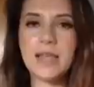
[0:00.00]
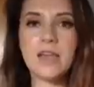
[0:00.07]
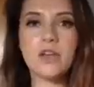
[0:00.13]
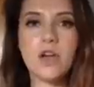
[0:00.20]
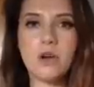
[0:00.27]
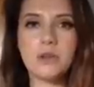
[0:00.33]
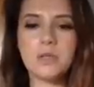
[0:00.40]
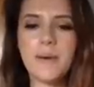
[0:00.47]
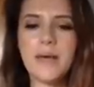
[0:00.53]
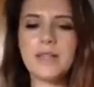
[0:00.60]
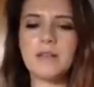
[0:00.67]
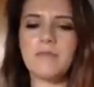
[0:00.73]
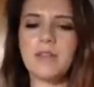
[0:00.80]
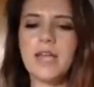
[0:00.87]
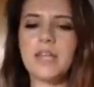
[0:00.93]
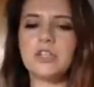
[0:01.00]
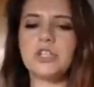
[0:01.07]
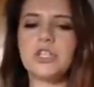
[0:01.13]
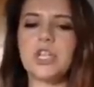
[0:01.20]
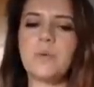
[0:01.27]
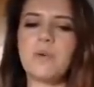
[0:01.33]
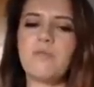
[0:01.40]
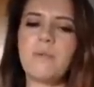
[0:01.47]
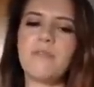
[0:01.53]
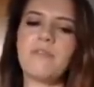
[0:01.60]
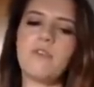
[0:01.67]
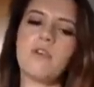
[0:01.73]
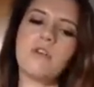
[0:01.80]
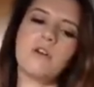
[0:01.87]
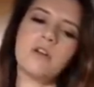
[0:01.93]
a codependent relationship with
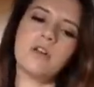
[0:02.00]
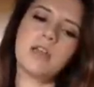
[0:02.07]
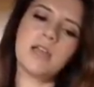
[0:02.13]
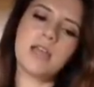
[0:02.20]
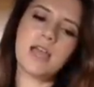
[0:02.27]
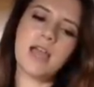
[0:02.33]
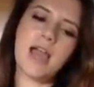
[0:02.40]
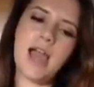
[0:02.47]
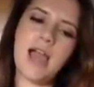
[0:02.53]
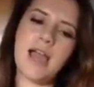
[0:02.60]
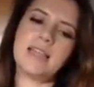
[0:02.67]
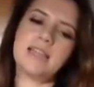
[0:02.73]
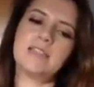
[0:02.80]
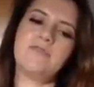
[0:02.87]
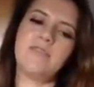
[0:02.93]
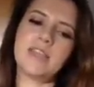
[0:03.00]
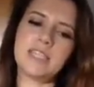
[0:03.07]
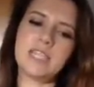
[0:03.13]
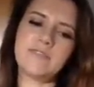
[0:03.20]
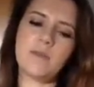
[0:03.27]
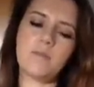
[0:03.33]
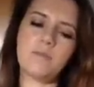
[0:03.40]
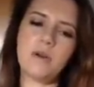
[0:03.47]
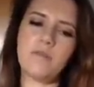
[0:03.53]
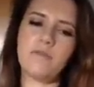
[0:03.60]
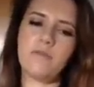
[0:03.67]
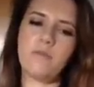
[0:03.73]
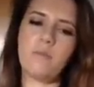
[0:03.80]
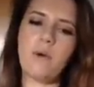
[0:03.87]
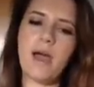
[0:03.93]
before, and this is the
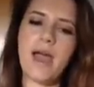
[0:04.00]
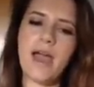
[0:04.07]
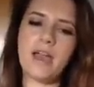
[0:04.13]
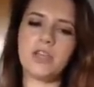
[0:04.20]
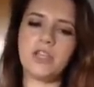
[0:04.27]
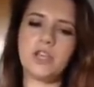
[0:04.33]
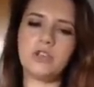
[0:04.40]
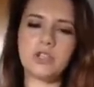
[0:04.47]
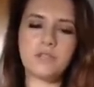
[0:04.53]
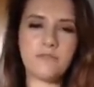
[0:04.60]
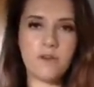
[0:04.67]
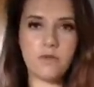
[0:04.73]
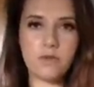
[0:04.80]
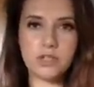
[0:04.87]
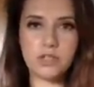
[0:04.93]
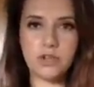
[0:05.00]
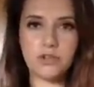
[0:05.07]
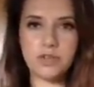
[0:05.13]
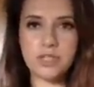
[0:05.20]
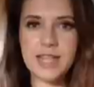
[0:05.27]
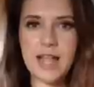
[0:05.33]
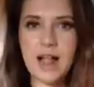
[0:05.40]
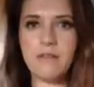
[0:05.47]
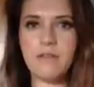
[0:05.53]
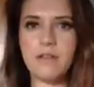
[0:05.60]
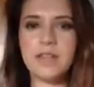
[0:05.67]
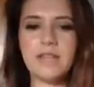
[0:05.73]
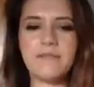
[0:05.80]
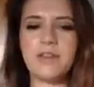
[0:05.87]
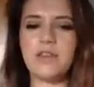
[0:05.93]
month where you just focus on yourself,
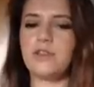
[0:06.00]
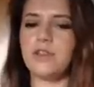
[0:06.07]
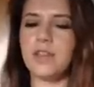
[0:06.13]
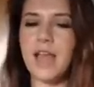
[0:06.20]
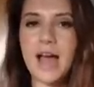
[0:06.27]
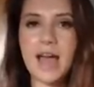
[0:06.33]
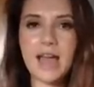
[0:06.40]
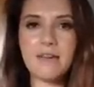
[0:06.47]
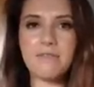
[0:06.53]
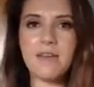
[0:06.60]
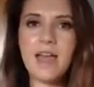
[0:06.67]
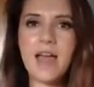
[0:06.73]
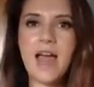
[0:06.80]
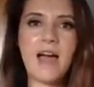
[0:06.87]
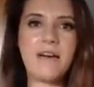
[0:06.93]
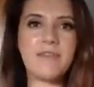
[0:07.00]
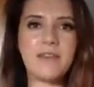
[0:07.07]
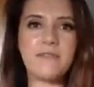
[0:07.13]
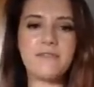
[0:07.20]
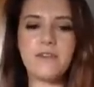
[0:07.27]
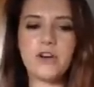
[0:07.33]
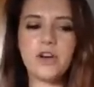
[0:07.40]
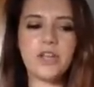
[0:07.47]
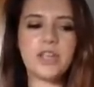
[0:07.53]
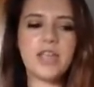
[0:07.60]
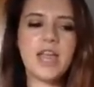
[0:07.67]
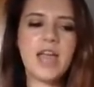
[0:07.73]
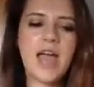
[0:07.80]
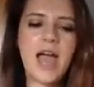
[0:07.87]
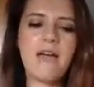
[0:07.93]
on living your life, having fun,
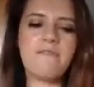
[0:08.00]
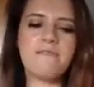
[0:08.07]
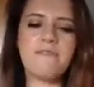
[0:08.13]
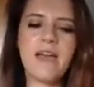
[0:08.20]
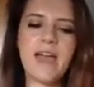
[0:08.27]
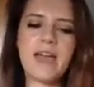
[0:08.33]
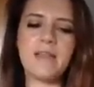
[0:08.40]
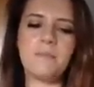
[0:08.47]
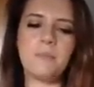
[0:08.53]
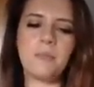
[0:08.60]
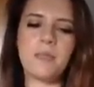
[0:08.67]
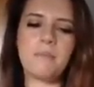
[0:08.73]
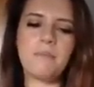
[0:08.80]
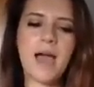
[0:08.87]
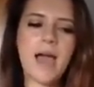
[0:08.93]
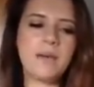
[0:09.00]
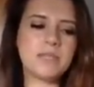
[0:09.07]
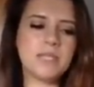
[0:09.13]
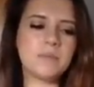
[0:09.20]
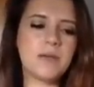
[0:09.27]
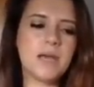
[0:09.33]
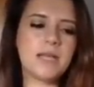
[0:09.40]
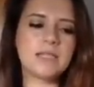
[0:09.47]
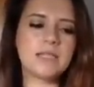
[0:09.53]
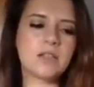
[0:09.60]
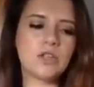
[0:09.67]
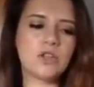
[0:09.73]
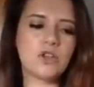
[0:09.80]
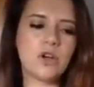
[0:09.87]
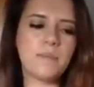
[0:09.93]
and then perhaps this person's
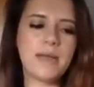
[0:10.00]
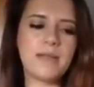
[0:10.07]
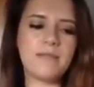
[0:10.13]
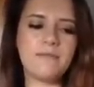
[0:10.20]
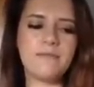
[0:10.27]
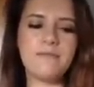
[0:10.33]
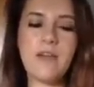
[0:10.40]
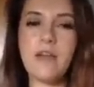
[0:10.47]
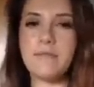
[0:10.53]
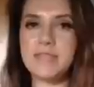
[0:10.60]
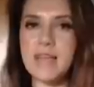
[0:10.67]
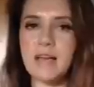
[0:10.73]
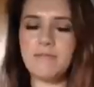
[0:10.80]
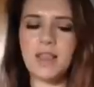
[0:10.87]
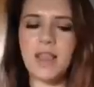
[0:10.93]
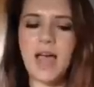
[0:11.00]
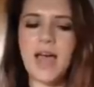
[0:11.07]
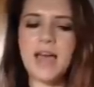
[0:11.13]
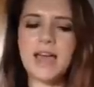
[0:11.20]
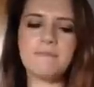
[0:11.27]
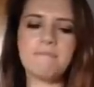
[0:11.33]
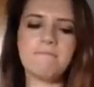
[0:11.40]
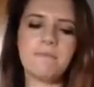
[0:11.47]
going to come in further down the line.